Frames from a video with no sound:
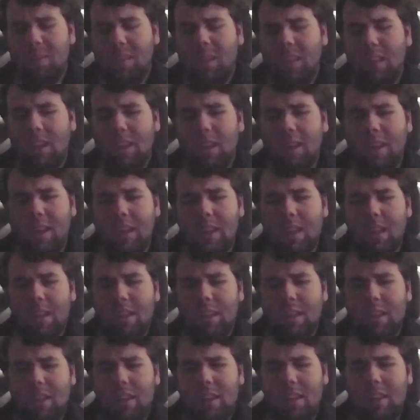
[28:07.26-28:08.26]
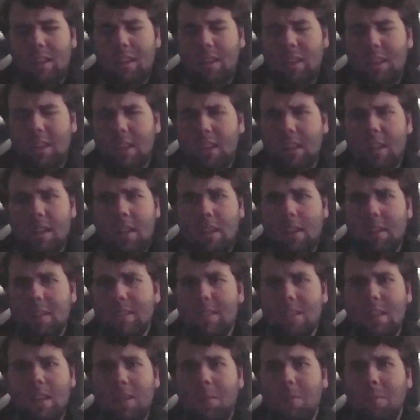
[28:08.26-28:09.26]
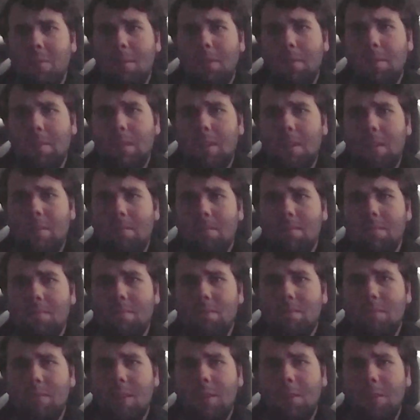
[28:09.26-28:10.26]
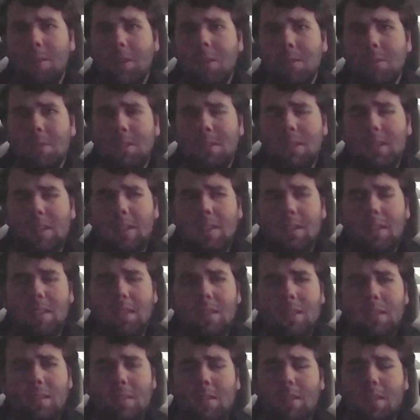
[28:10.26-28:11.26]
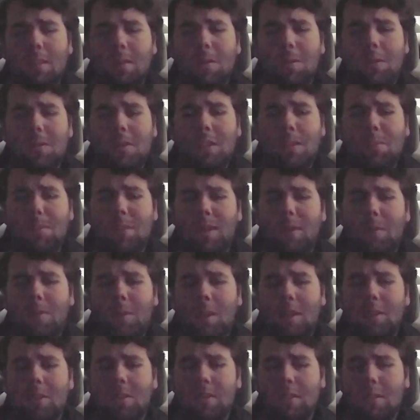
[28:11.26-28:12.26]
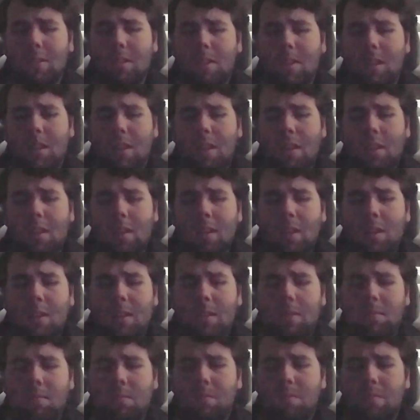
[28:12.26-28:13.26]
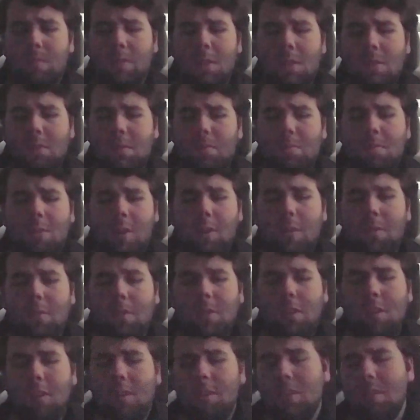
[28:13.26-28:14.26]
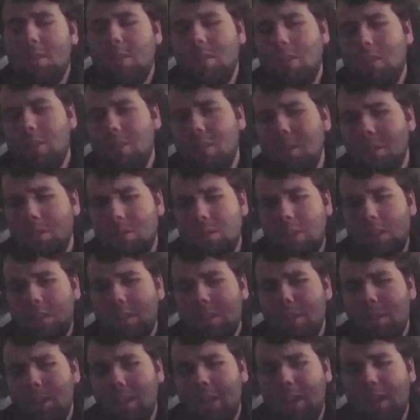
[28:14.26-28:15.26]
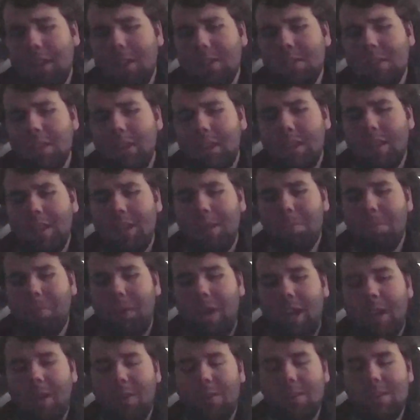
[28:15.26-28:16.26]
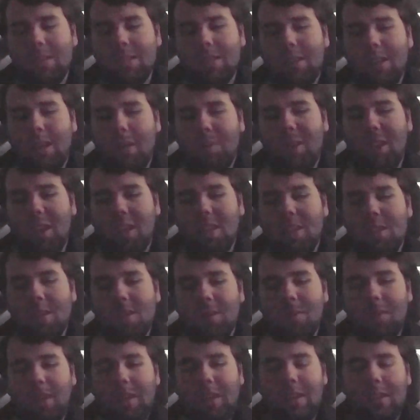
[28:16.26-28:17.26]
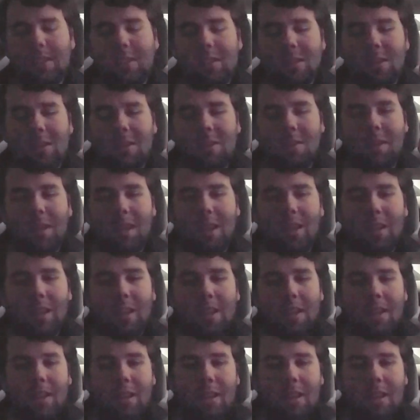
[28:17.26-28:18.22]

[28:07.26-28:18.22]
yeah, it, it, it's not worth it. Don't go see, don't go see Baywatch. Go, go, go see something else. Like I think Pirates is coming out this week, so uh,